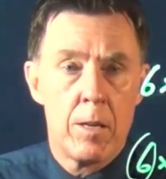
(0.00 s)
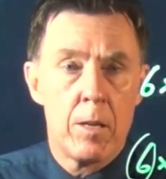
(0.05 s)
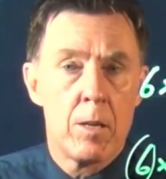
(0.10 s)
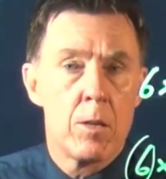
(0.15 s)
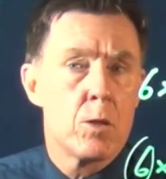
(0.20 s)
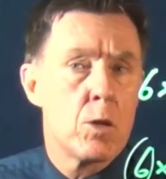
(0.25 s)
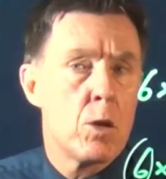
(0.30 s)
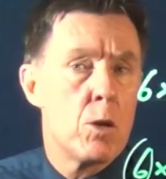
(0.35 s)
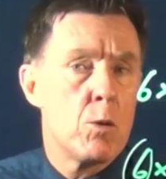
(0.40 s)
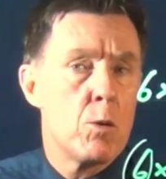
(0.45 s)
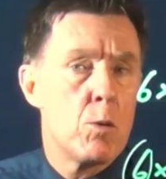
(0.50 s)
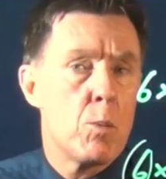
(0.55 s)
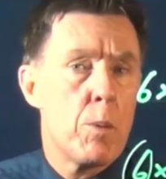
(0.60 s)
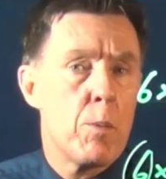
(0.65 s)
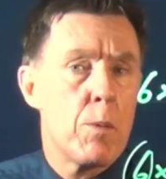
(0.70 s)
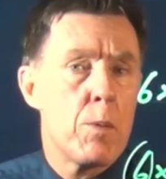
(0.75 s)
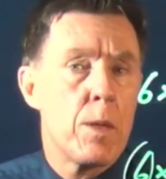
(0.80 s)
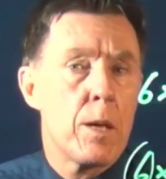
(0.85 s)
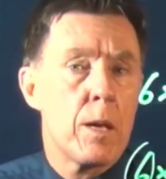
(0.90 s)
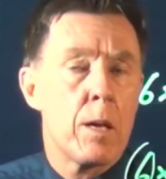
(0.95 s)
So you're
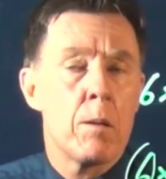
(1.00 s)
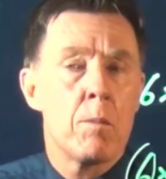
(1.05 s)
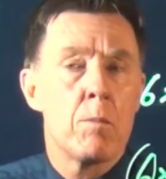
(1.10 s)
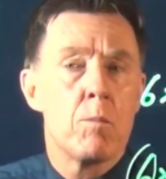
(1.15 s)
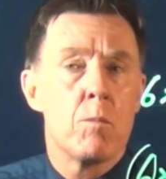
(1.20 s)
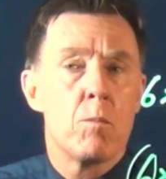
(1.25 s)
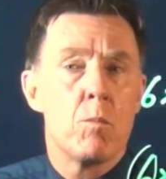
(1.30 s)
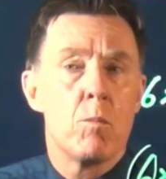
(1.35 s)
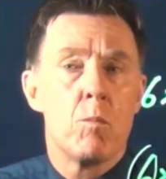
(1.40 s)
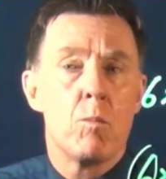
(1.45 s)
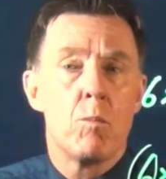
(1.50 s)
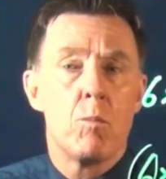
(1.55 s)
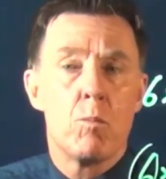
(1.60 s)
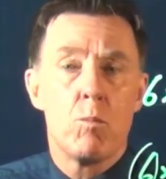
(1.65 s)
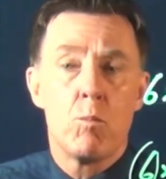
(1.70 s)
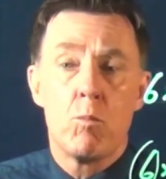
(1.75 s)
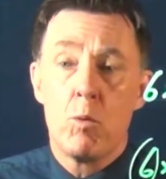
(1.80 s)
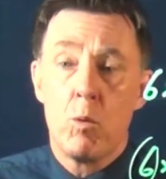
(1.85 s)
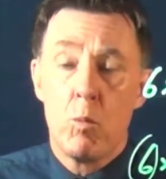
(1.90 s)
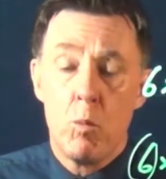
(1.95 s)
probably thinking,
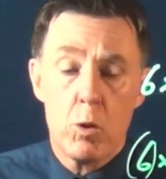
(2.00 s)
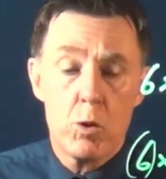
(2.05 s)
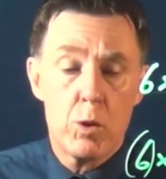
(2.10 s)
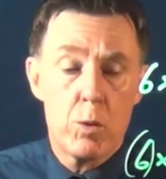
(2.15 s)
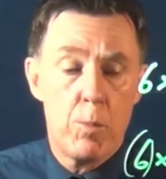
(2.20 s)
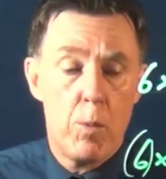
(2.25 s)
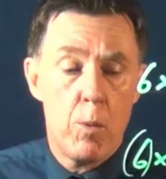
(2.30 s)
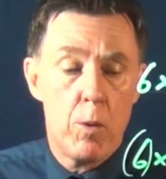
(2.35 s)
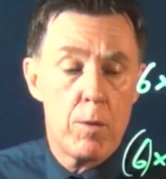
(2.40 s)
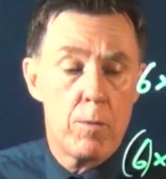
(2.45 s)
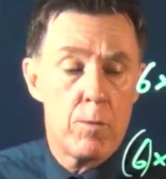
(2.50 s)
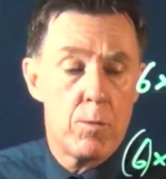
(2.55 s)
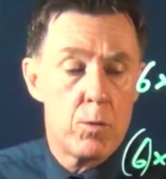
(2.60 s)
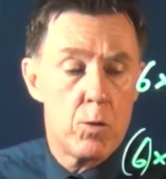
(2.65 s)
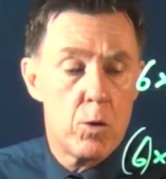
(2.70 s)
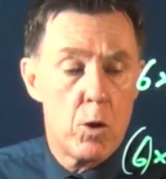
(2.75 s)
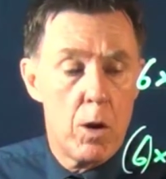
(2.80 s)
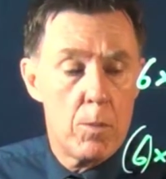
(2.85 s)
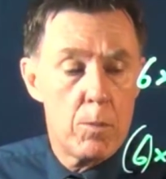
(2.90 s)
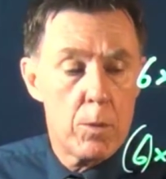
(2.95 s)
well, what's the point of
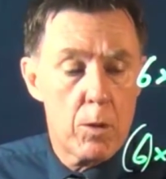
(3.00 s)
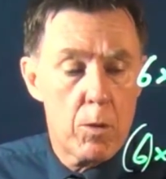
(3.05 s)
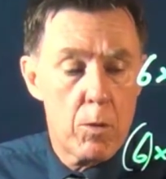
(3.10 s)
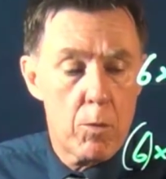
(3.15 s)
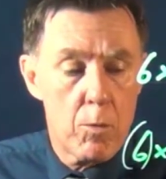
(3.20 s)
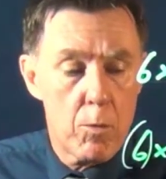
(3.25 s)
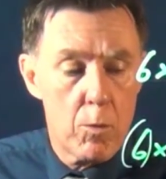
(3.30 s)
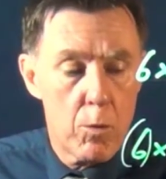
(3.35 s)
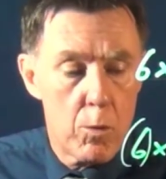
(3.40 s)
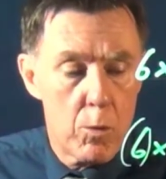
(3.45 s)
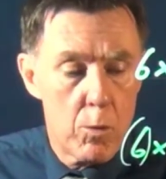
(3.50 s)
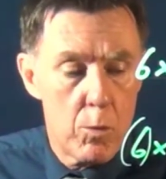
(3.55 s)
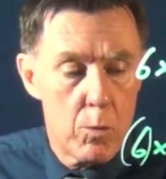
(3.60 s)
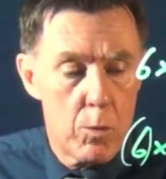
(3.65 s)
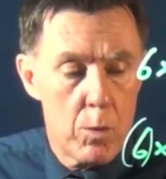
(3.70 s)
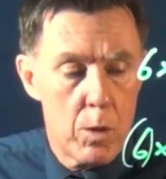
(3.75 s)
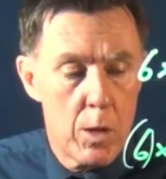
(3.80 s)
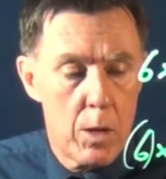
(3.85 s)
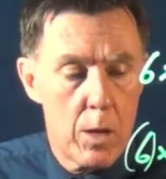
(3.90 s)
timesing through